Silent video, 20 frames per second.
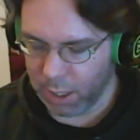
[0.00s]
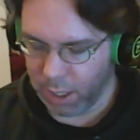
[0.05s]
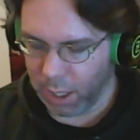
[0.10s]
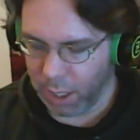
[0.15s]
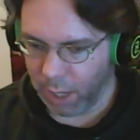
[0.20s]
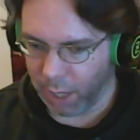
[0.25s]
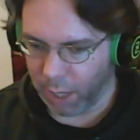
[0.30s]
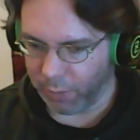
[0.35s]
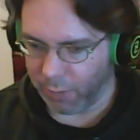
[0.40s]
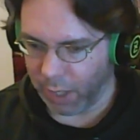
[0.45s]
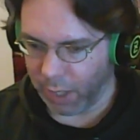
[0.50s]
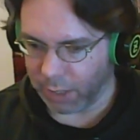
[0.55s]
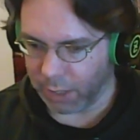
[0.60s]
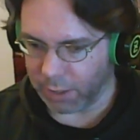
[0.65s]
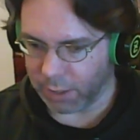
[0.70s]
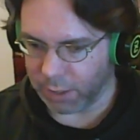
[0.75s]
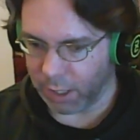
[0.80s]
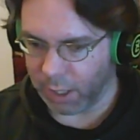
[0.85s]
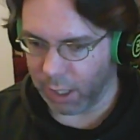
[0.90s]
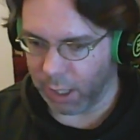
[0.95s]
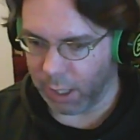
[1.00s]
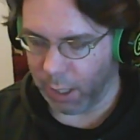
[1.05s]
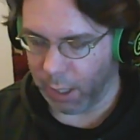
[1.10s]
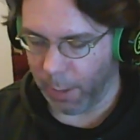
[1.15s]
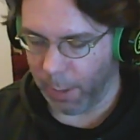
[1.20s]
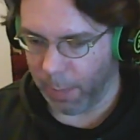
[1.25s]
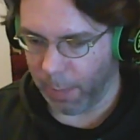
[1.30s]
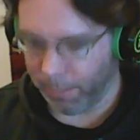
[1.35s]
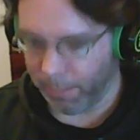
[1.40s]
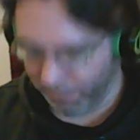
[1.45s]
I've got
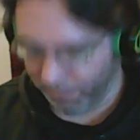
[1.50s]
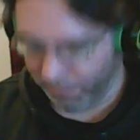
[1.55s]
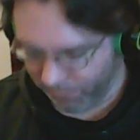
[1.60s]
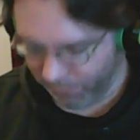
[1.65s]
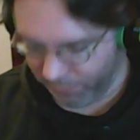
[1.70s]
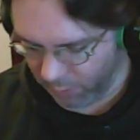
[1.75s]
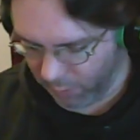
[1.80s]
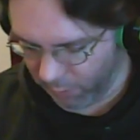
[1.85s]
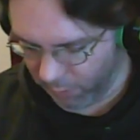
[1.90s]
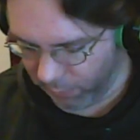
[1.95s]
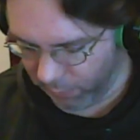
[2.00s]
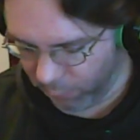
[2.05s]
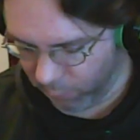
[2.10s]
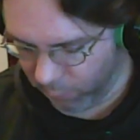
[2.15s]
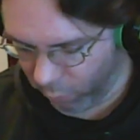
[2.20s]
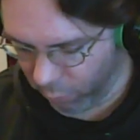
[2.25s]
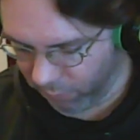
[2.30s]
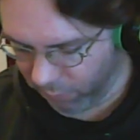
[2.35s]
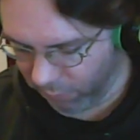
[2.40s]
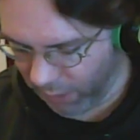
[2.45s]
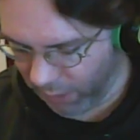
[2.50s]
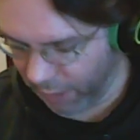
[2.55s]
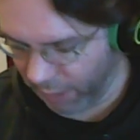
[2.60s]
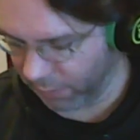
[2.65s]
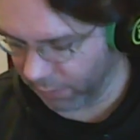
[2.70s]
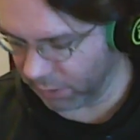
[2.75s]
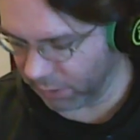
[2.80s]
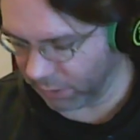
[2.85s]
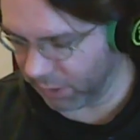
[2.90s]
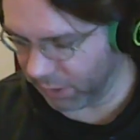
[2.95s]
4, 5,
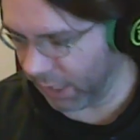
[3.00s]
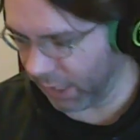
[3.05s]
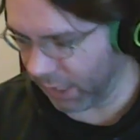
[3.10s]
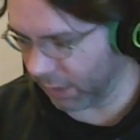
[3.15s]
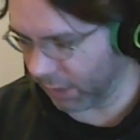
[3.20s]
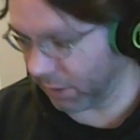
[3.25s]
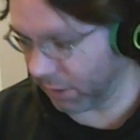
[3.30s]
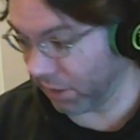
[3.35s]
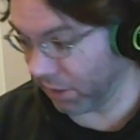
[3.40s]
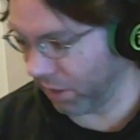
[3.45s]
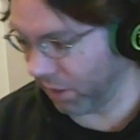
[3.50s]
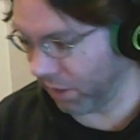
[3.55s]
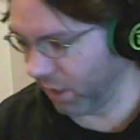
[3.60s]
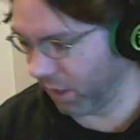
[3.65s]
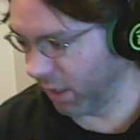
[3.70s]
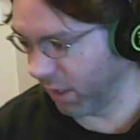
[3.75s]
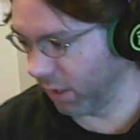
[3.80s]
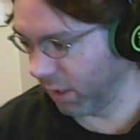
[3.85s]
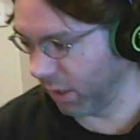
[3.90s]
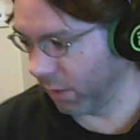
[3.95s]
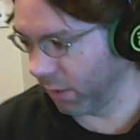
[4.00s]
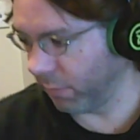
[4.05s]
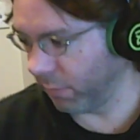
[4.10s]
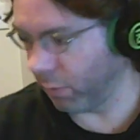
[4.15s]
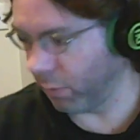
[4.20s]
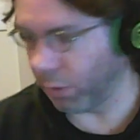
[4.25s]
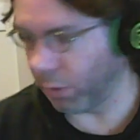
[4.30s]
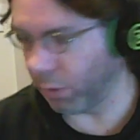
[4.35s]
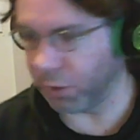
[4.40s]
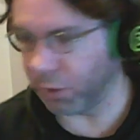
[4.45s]
and 6
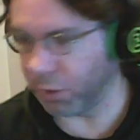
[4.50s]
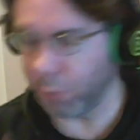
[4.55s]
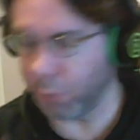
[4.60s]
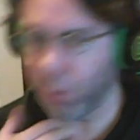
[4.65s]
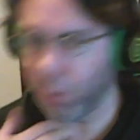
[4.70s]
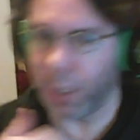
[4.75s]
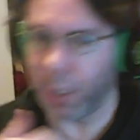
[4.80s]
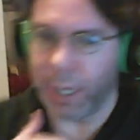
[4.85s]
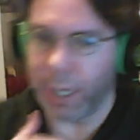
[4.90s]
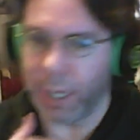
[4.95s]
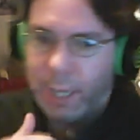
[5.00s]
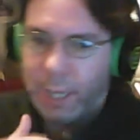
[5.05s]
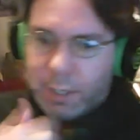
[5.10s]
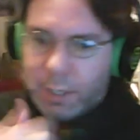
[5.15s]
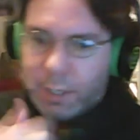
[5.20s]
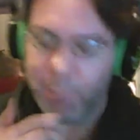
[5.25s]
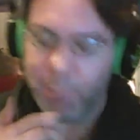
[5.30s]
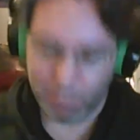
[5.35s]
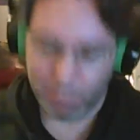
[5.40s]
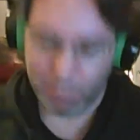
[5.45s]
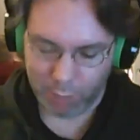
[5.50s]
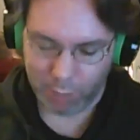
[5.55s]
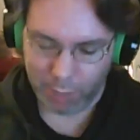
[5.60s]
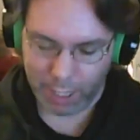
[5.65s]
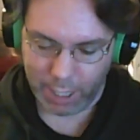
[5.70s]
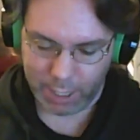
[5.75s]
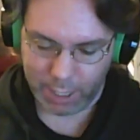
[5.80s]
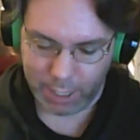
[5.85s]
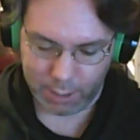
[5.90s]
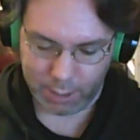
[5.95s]
for Super NES. I've been
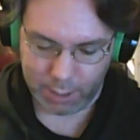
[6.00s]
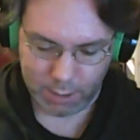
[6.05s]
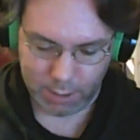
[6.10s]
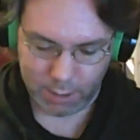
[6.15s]
playing...